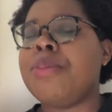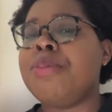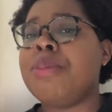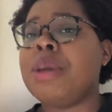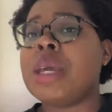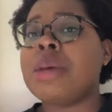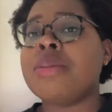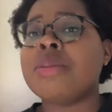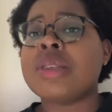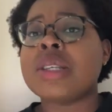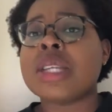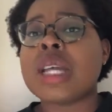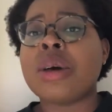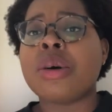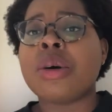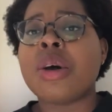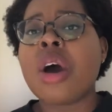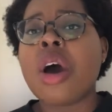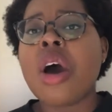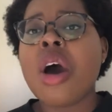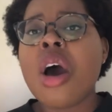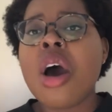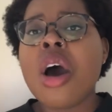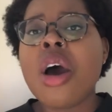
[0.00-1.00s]
becomes an
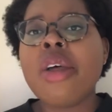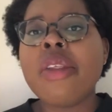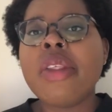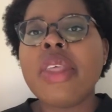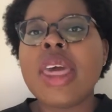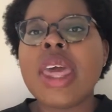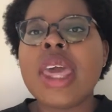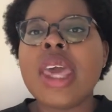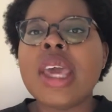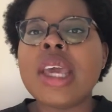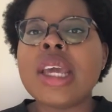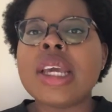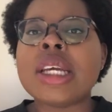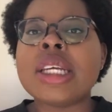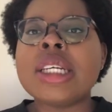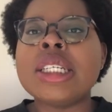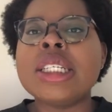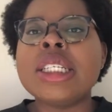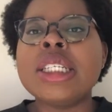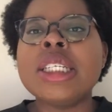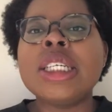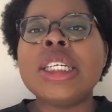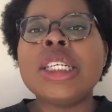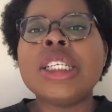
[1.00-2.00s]
alcoholic,
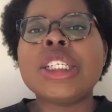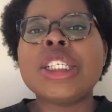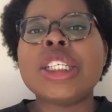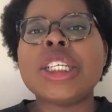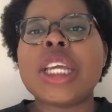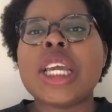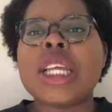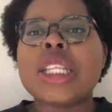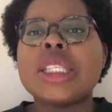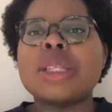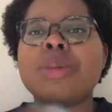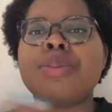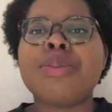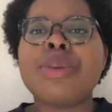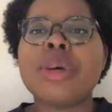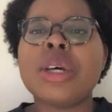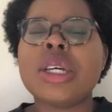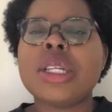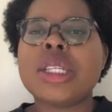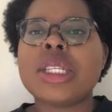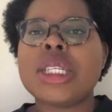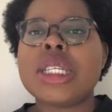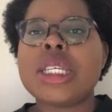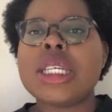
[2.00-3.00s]
she gets a
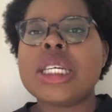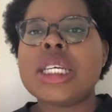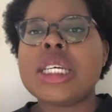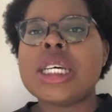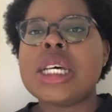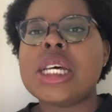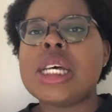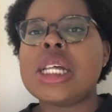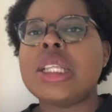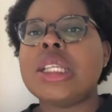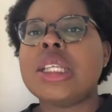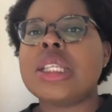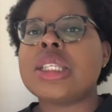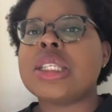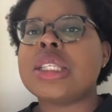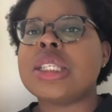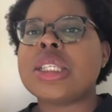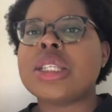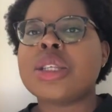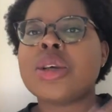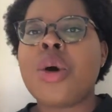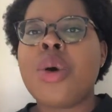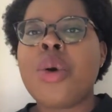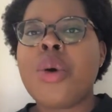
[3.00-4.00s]
book deal, it's
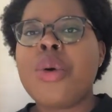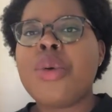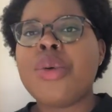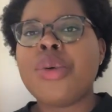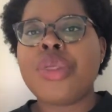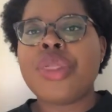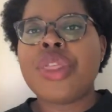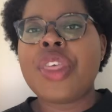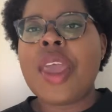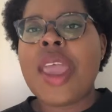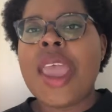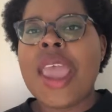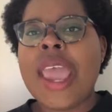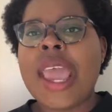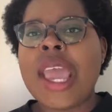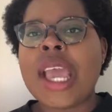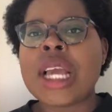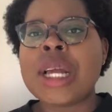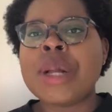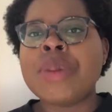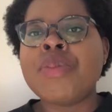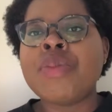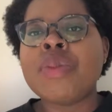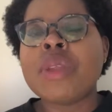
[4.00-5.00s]
this whole
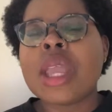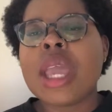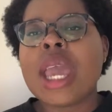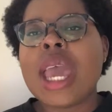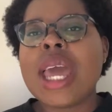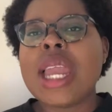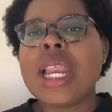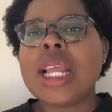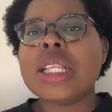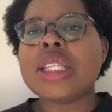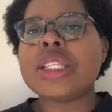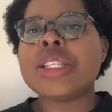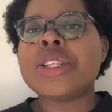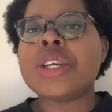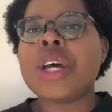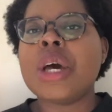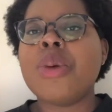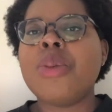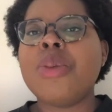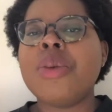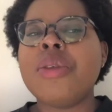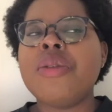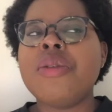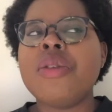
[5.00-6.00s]
thing. And it's
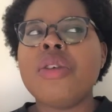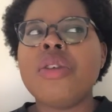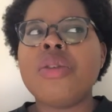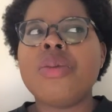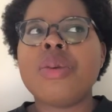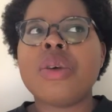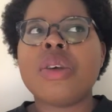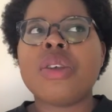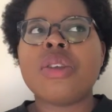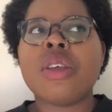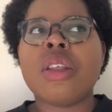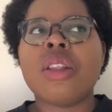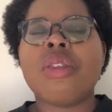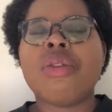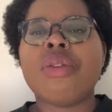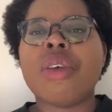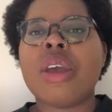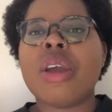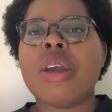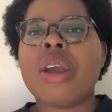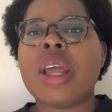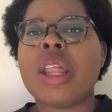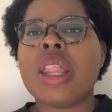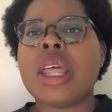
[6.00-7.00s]
not one of those books that's
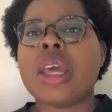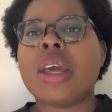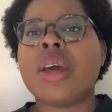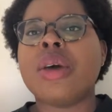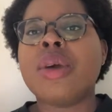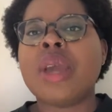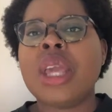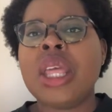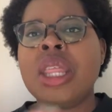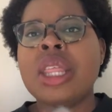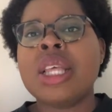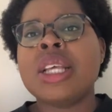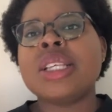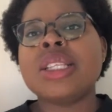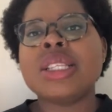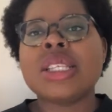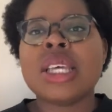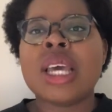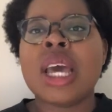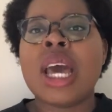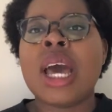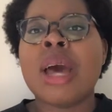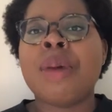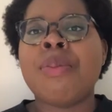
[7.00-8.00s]
very like, okay, this
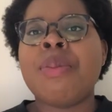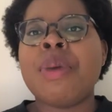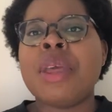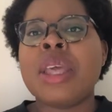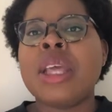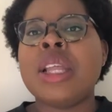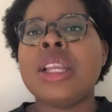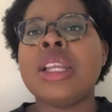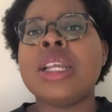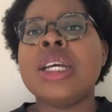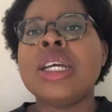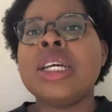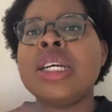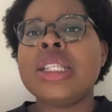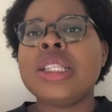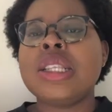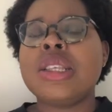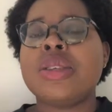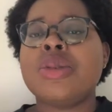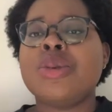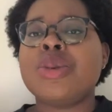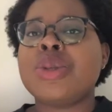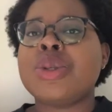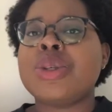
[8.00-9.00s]
happened,
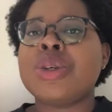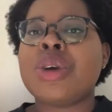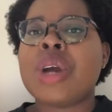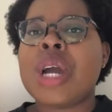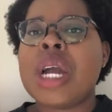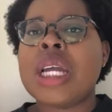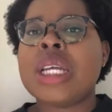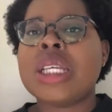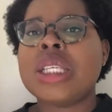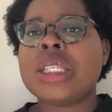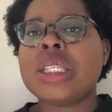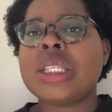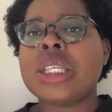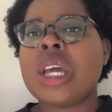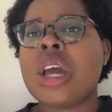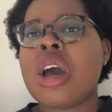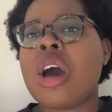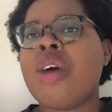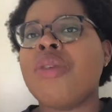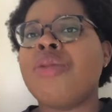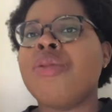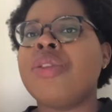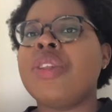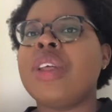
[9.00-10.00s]
this was the crisis and
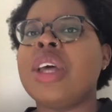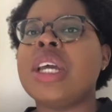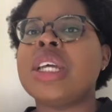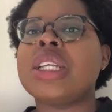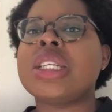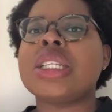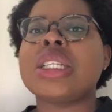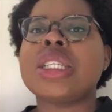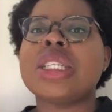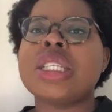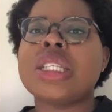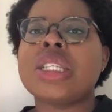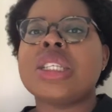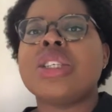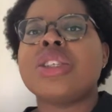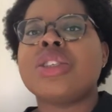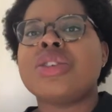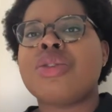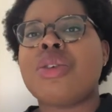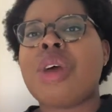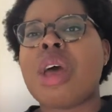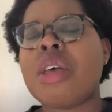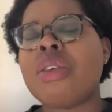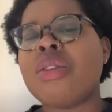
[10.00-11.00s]
conflict, this is
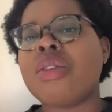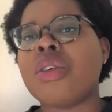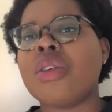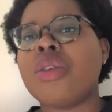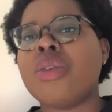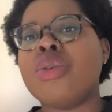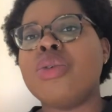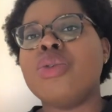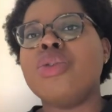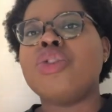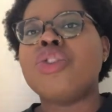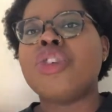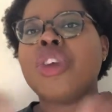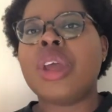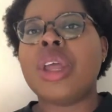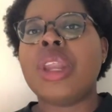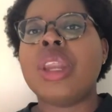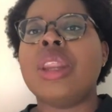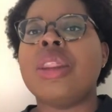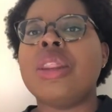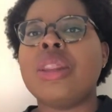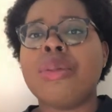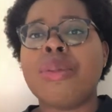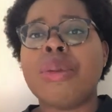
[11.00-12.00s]
the
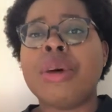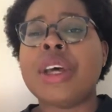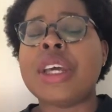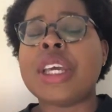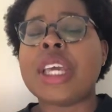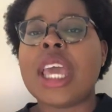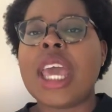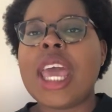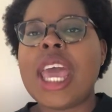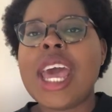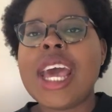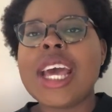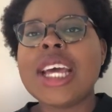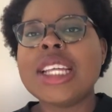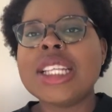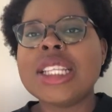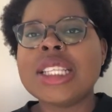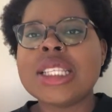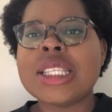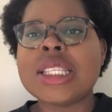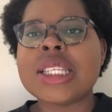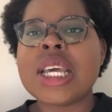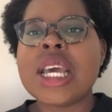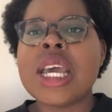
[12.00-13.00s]
resolution, the book
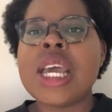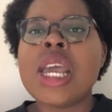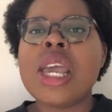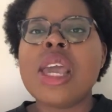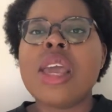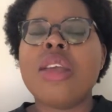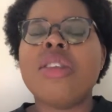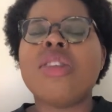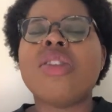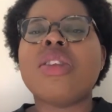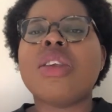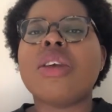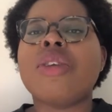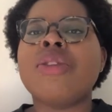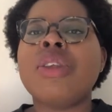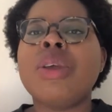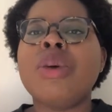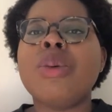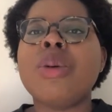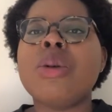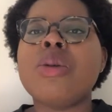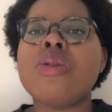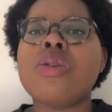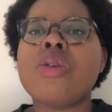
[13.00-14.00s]
ends. It's
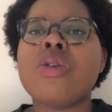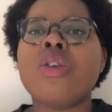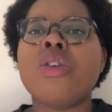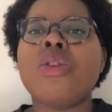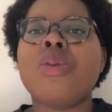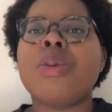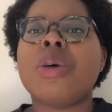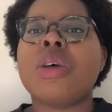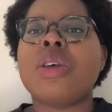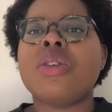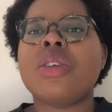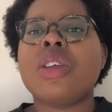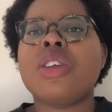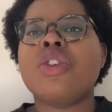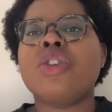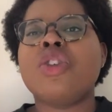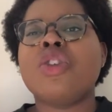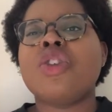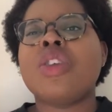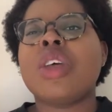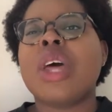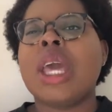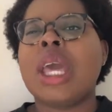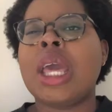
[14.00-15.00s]
definitely one of those books that's
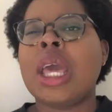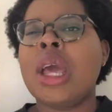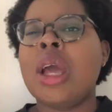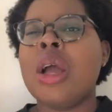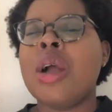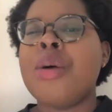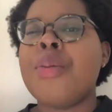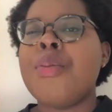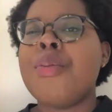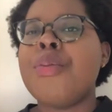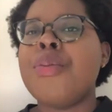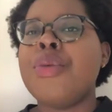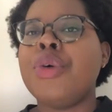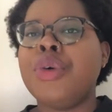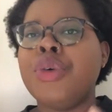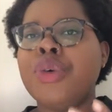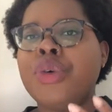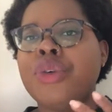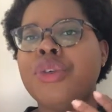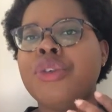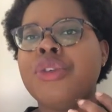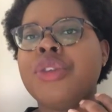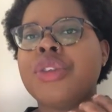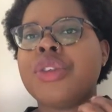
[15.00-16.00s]
just like
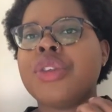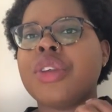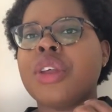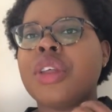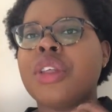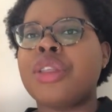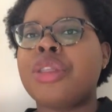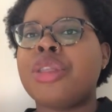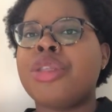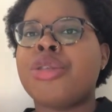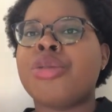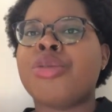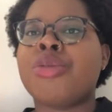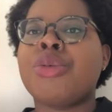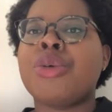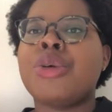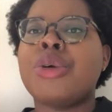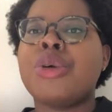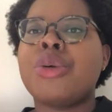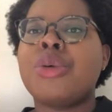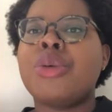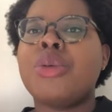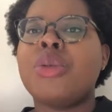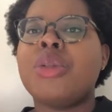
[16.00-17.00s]
moves
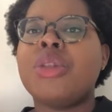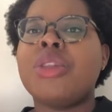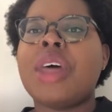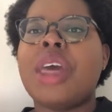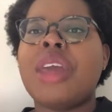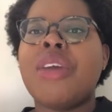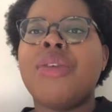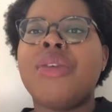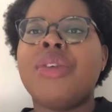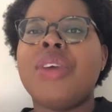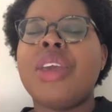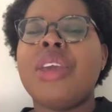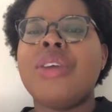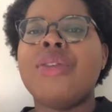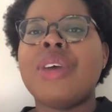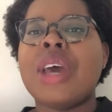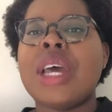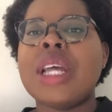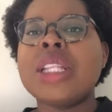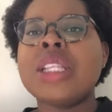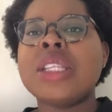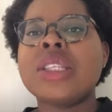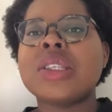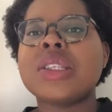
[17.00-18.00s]
through life
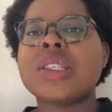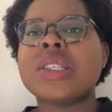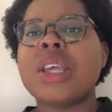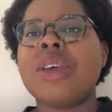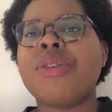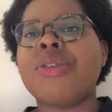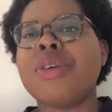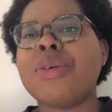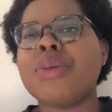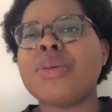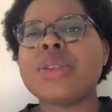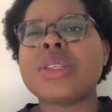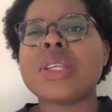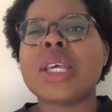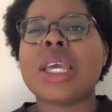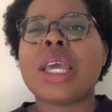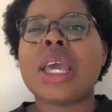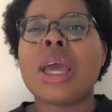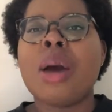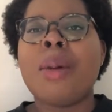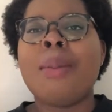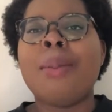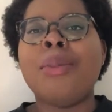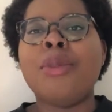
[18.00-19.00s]
events. If it was
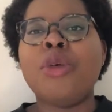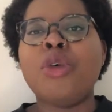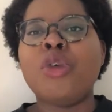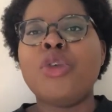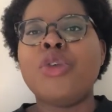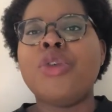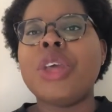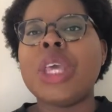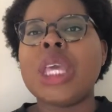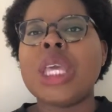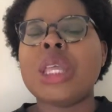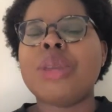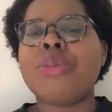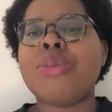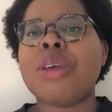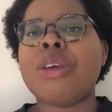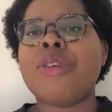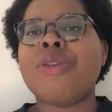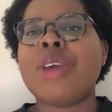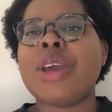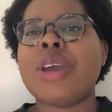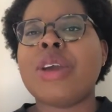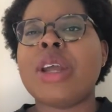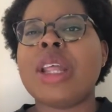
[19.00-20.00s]
like a movie, it'd be
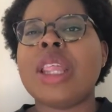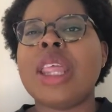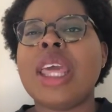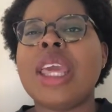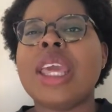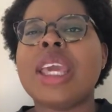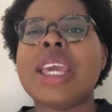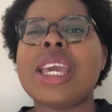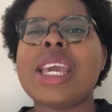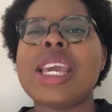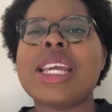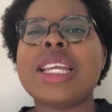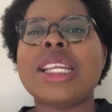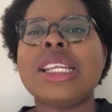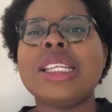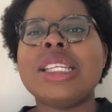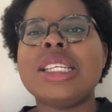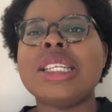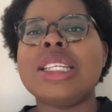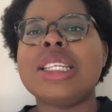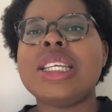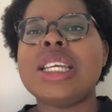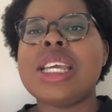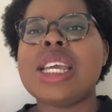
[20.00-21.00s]
a very like
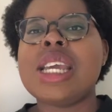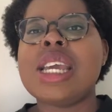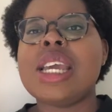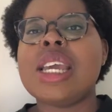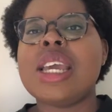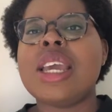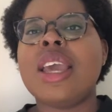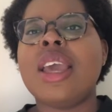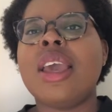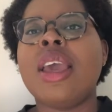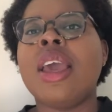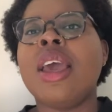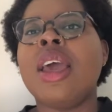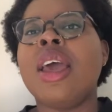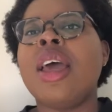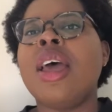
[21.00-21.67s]
indie,